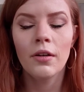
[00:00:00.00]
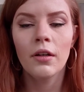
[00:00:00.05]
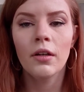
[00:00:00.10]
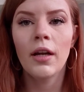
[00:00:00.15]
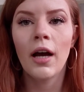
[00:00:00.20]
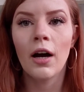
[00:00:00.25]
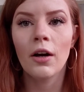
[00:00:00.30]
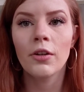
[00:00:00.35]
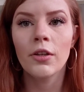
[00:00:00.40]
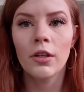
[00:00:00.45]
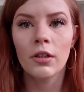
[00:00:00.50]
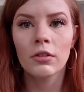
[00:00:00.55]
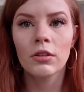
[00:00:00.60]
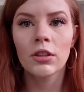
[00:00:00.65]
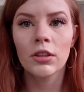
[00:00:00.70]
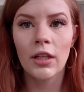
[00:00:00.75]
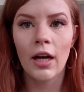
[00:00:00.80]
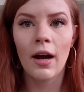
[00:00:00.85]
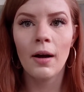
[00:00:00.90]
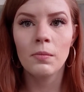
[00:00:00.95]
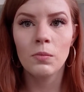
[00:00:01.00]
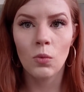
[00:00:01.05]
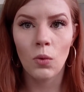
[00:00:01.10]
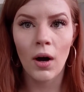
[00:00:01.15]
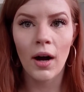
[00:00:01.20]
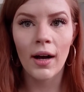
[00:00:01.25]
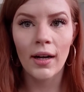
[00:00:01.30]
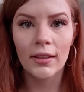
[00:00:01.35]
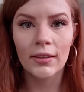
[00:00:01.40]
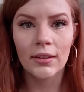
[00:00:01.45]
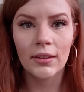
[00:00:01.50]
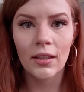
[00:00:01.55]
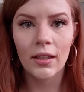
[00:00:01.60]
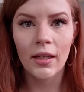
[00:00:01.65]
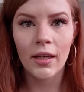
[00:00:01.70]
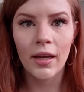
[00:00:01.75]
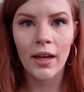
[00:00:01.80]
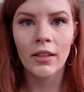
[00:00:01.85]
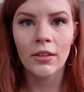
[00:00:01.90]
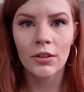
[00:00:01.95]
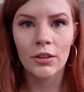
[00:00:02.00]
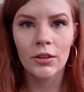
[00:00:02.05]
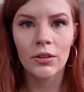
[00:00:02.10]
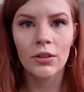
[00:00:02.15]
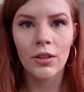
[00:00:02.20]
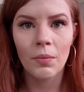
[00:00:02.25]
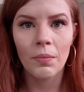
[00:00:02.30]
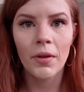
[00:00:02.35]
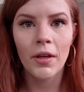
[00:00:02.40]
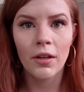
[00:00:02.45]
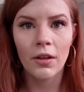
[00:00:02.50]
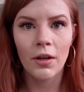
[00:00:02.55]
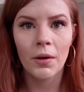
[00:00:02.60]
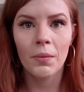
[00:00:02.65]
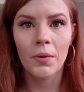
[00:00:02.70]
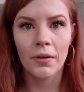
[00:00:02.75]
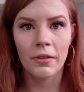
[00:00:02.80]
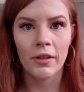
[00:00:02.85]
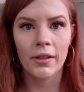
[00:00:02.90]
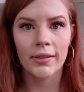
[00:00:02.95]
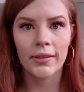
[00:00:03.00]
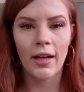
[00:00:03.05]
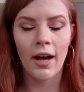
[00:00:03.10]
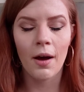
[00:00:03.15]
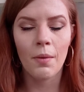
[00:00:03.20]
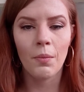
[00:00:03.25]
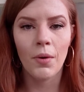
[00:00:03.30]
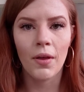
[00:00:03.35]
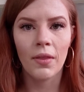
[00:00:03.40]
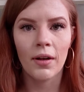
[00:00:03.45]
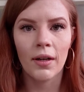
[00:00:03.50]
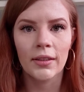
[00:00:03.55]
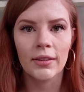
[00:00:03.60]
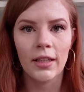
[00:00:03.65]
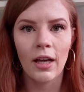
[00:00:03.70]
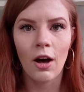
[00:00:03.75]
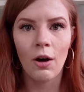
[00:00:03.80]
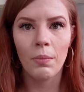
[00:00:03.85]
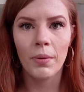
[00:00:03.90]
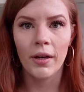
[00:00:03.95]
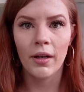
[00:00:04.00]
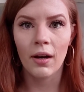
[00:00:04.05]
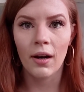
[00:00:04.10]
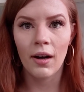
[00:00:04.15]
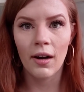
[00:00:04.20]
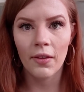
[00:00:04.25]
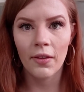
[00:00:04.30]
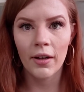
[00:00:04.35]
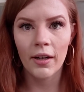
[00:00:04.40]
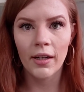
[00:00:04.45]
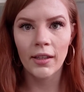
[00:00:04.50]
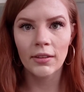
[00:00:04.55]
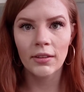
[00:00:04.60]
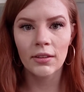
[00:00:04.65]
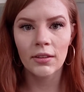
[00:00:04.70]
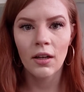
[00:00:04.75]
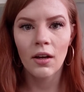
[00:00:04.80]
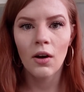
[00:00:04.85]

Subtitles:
Now use your time wisely and do something good with your time, whether it's helping others